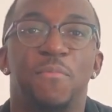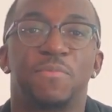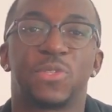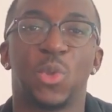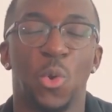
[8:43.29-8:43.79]

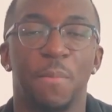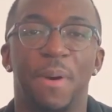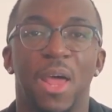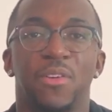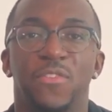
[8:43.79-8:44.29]
stole a
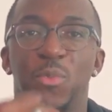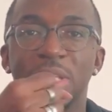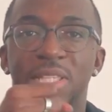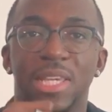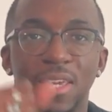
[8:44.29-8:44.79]
bottle of
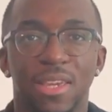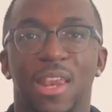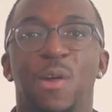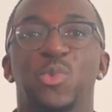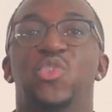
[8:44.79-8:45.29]
whiskey and
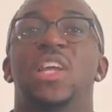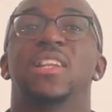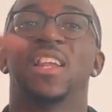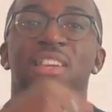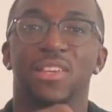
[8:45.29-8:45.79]
I was trying to
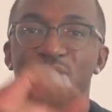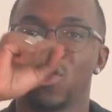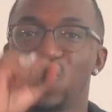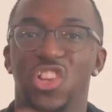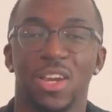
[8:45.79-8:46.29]
like
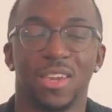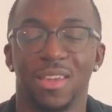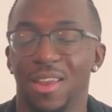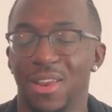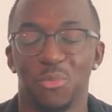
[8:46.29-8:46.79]
chug it
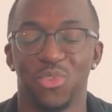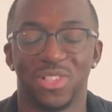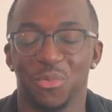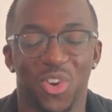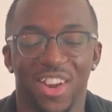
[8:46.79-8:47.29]
and it
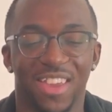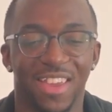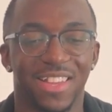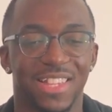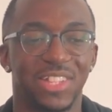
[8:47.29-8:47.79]
wasn't working
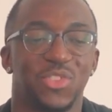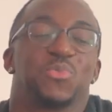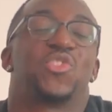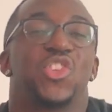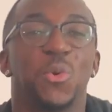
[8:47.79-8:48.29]
because I just
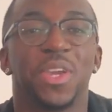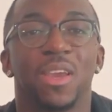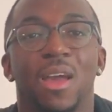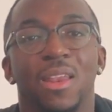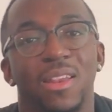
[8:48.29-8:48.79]
was choking on it, and I